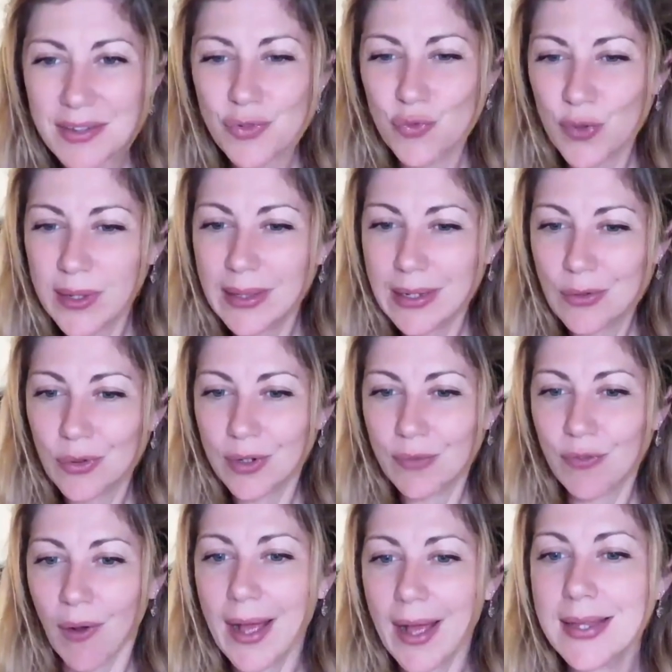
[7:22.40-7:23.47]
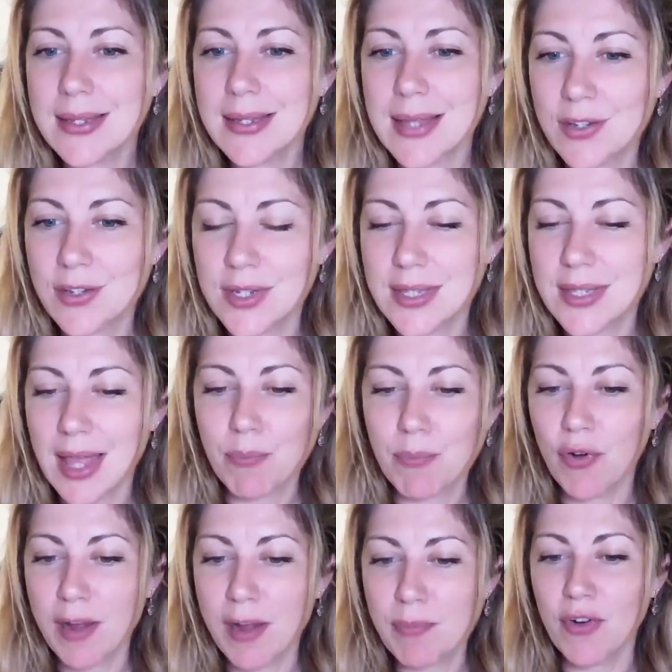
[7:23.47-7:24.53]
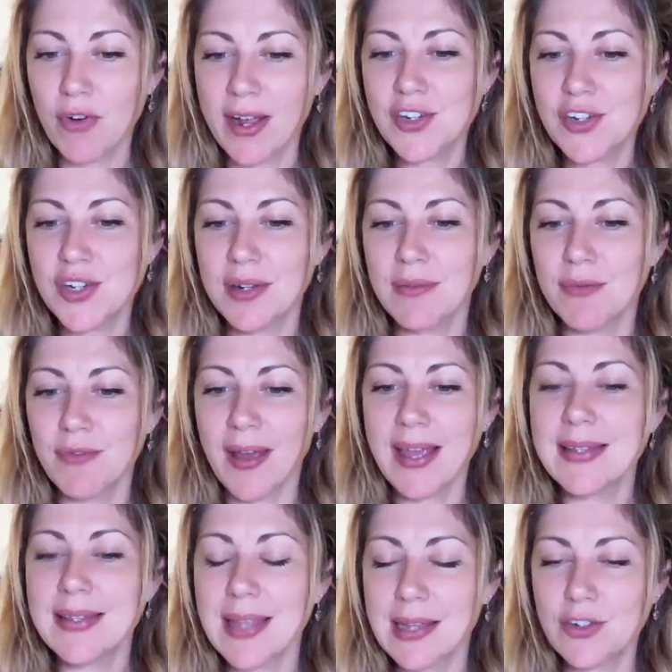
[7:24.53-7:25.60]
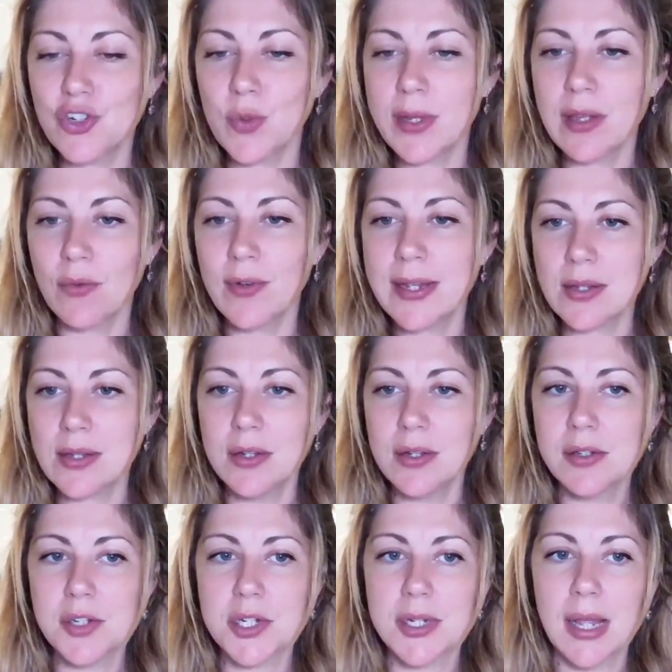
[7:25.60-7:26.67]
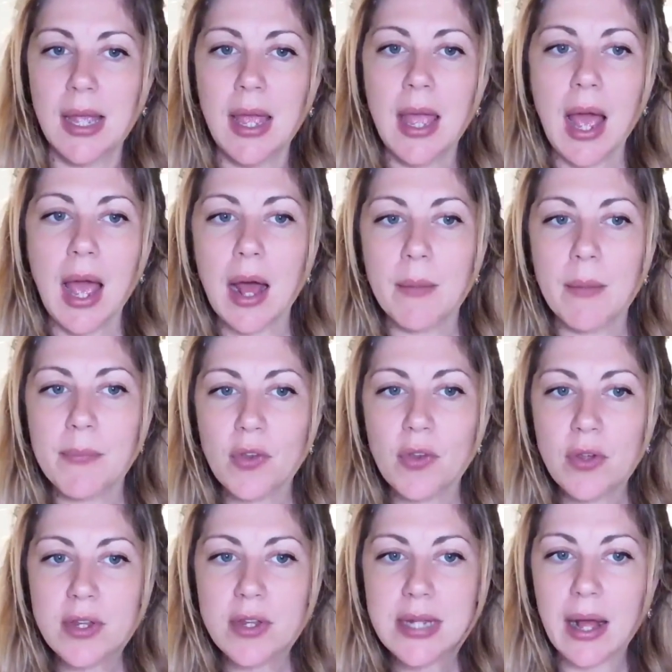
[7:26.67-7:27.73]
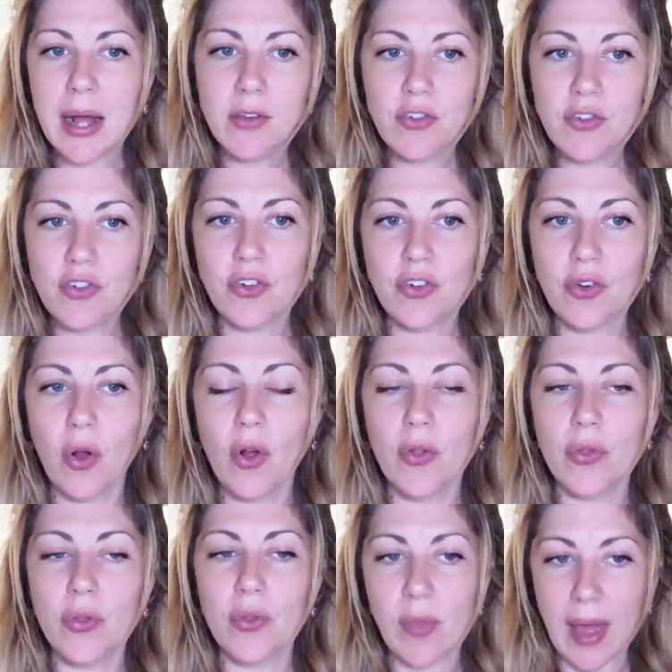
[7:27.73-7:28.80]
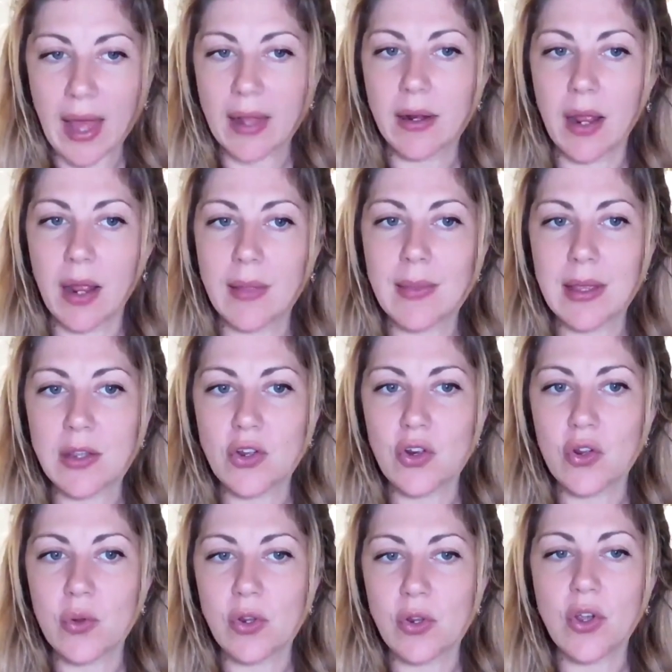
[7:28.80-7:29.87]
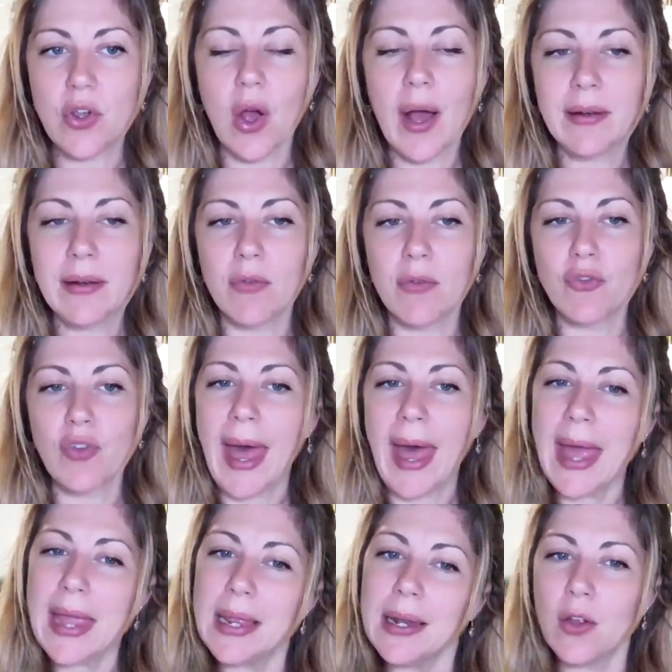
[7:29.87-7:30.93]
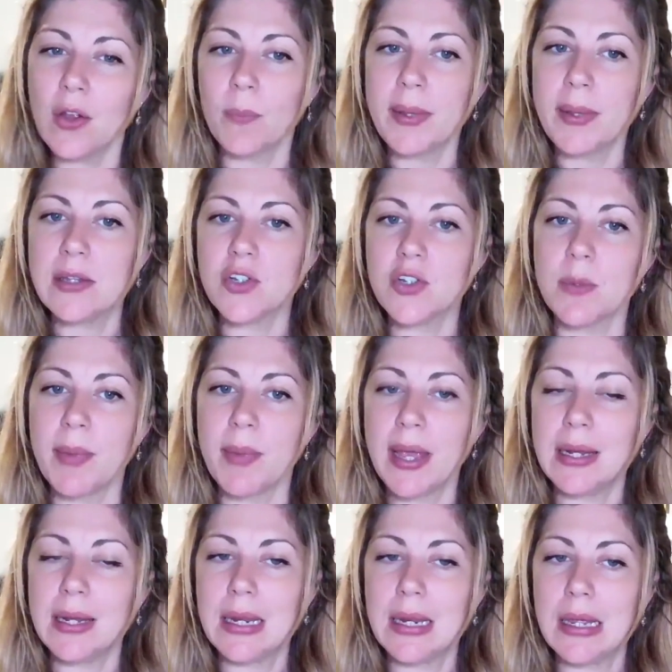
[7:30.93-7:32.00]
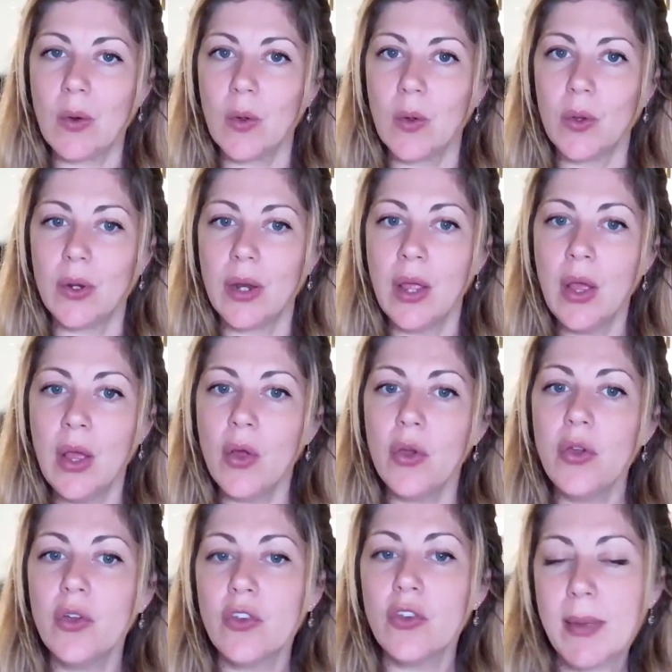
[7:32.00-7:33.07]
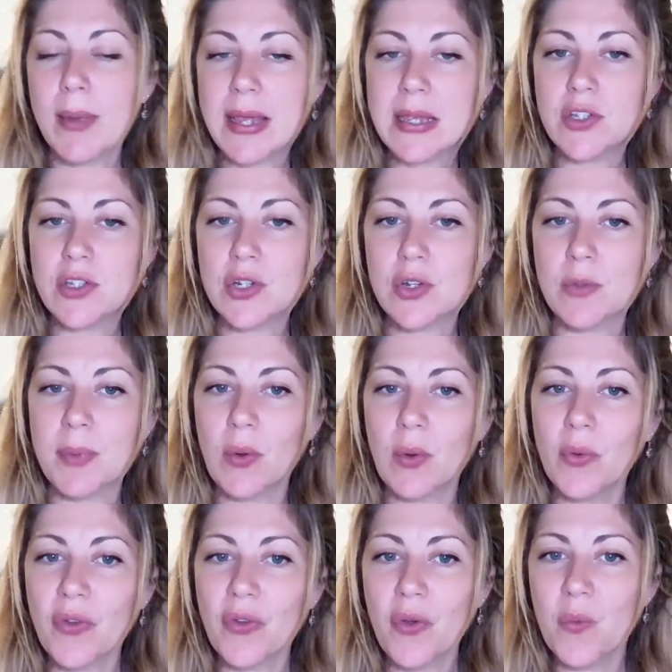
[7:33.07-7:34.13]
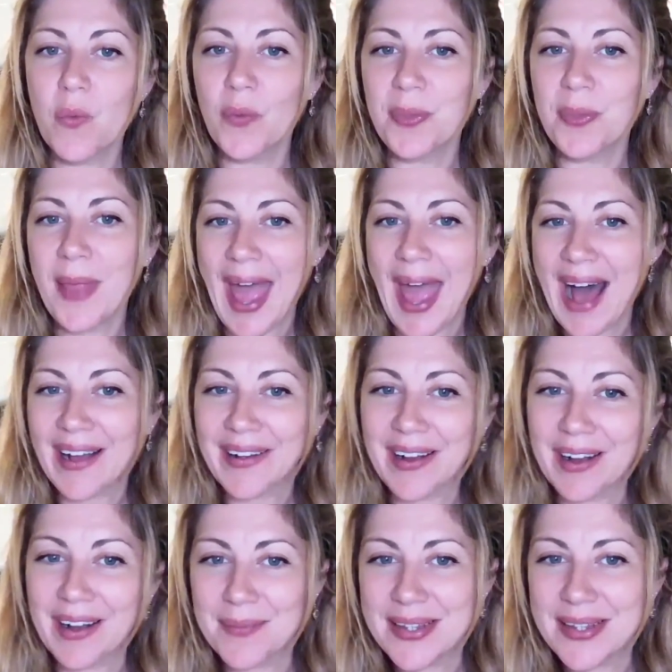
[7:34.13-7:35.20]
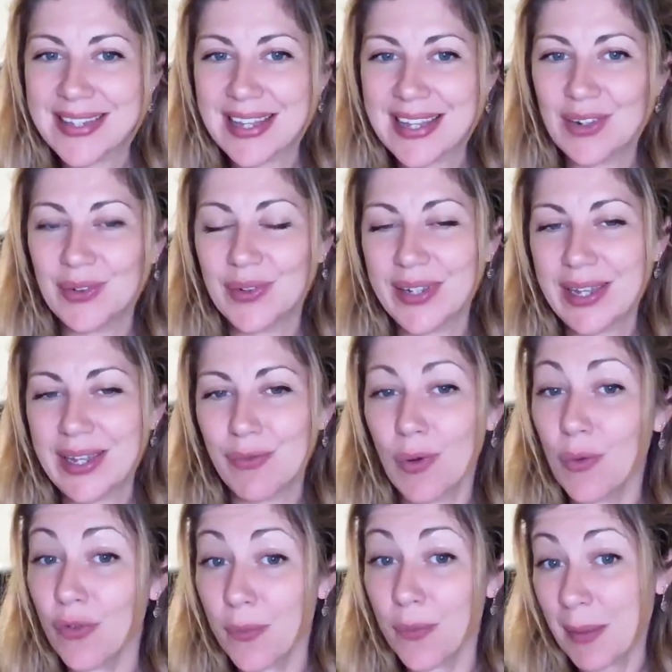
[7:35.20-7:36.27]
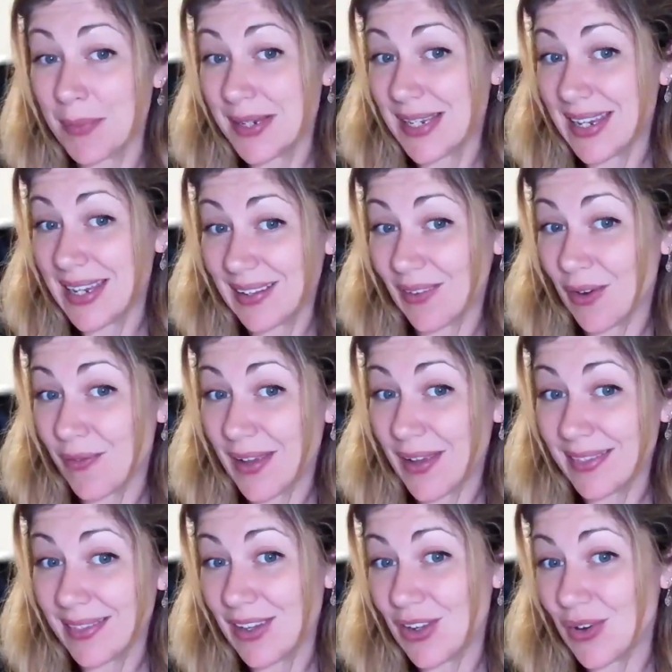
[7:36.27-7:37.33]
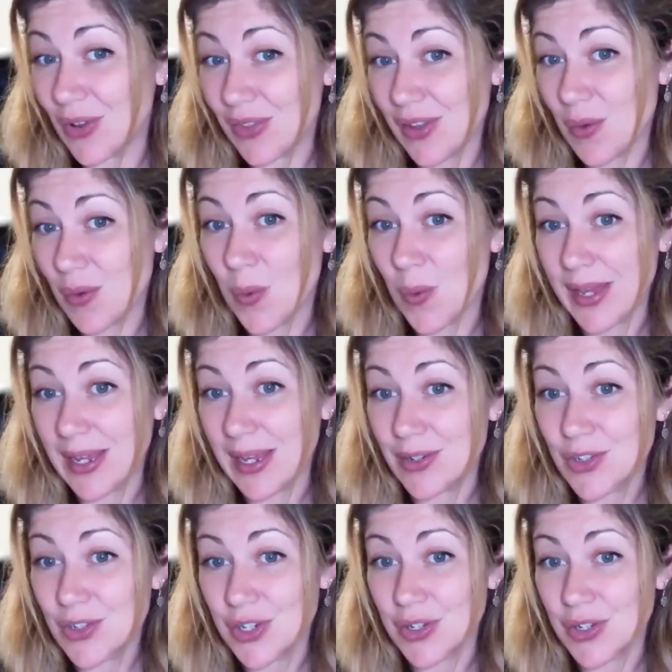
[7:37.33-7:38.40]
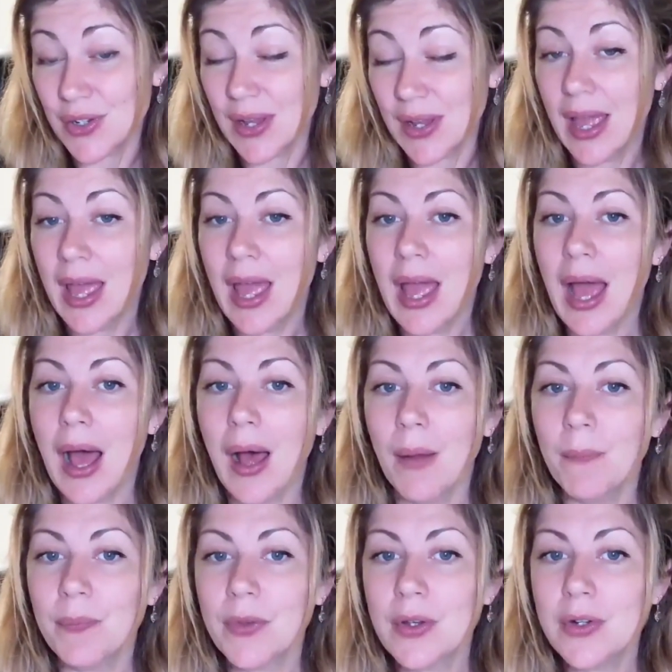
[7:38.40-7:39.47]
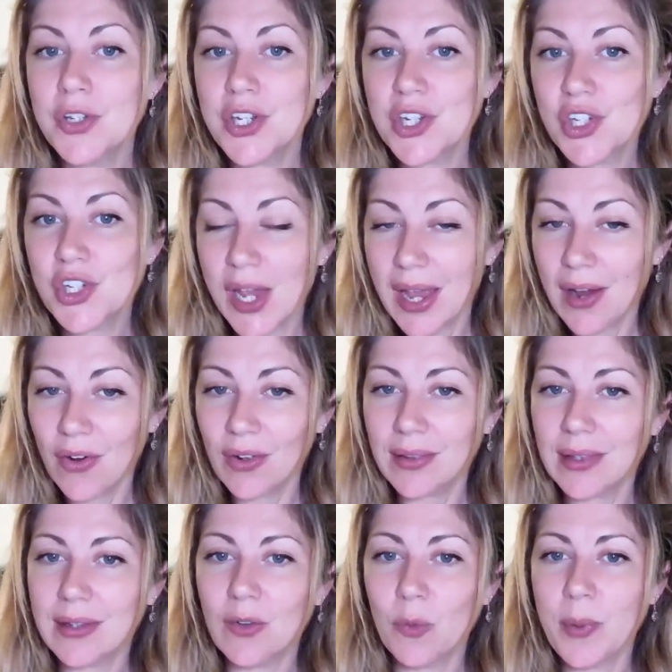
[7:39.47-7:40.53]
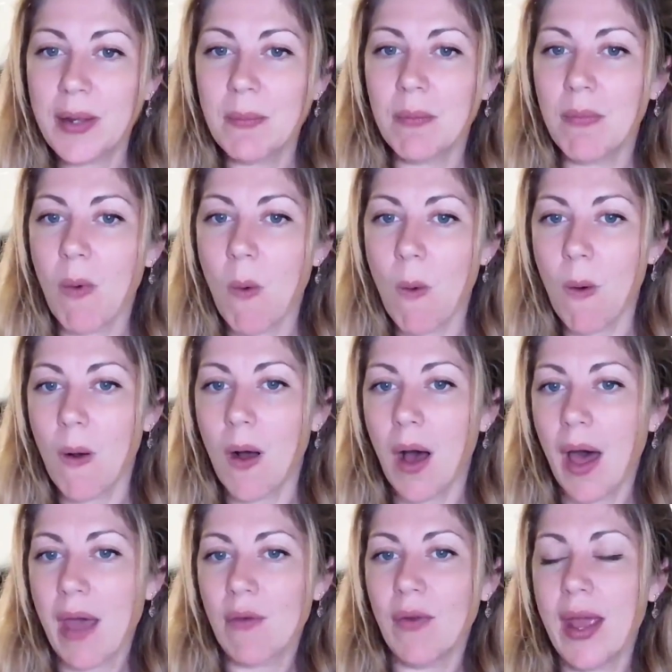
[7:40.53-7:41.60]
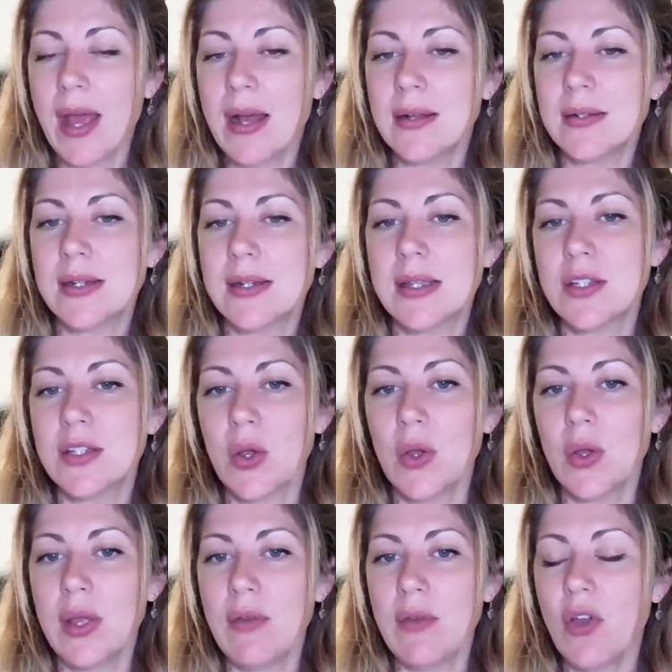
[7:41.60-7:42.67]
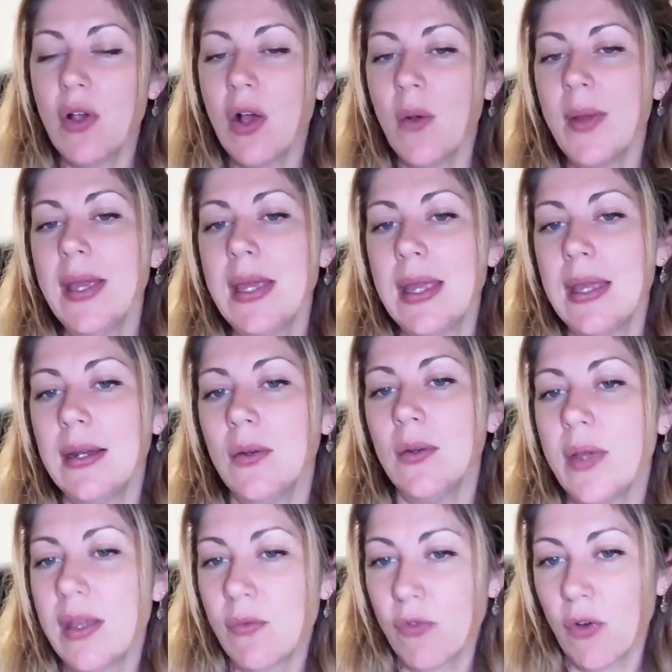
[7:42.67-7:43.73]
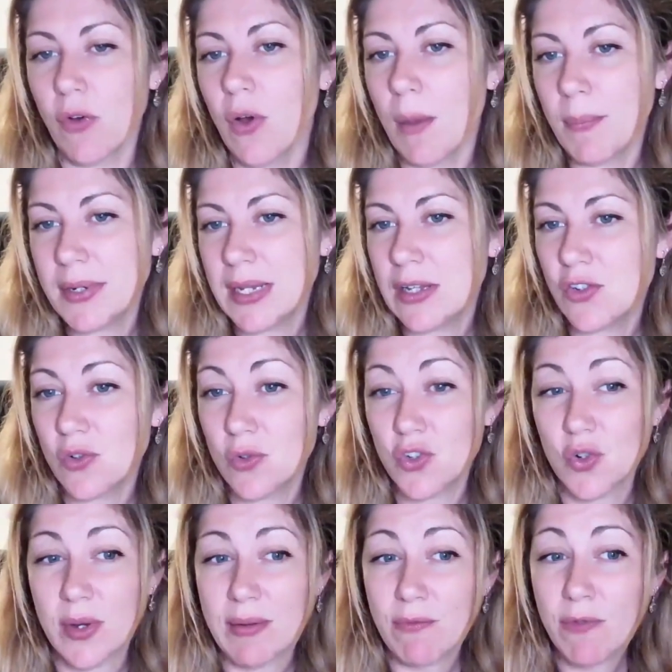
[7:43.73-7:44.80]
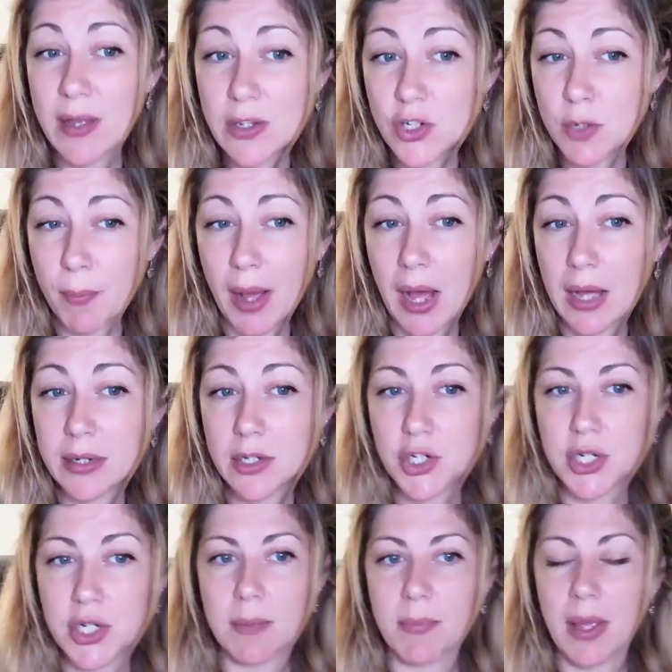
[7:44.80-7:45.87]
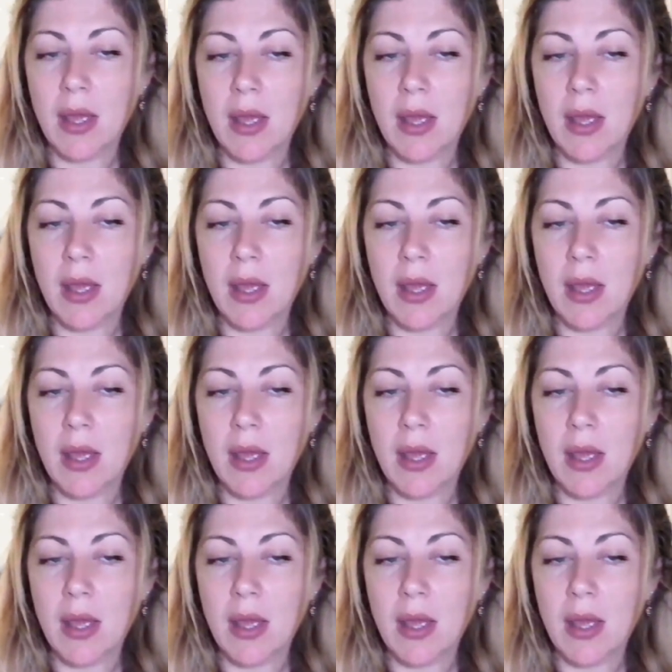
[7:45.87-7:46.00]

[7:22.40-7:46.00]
really good advice, like just that preparation phase, like doing your research. So you touched on that, and that you kind of tailor your pitch depending on who you're speaking to, but also what the outcome is that you're looking for from that particular event that you know that you're walking into. Could you share a little bit more around? So, if you're going in looking for a potential joint venture partnership